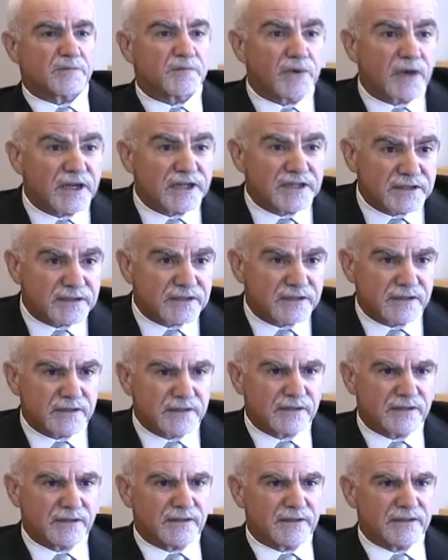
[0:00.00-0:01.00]

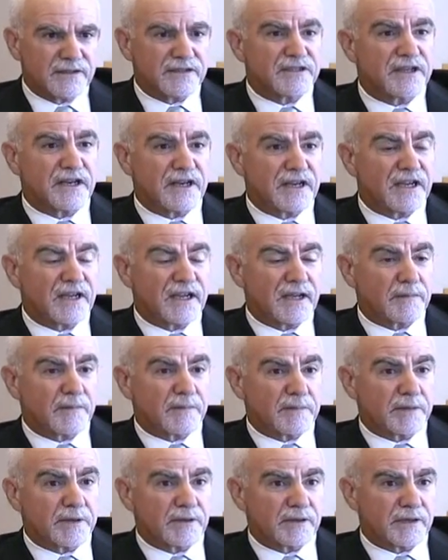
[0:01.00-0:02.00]
price-setting
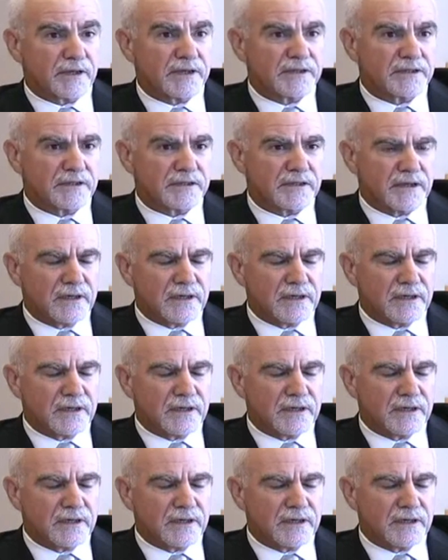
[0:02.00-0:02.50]
capabilities.